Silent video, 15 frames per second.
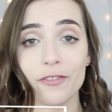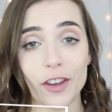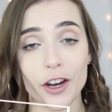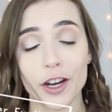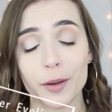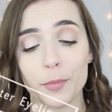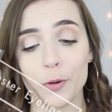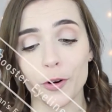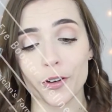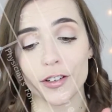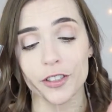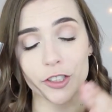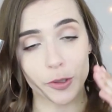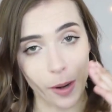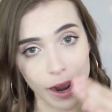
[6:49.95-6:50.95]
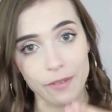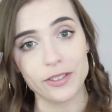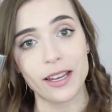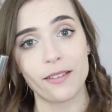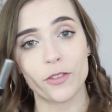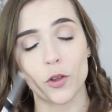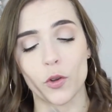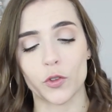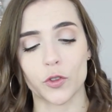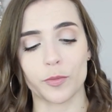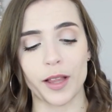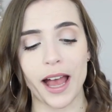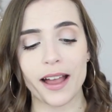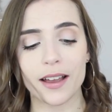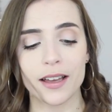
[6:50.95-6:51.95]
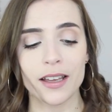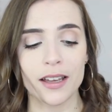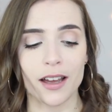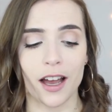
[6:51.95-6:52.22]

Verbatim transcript: Very important, you have to have the Ultra Black.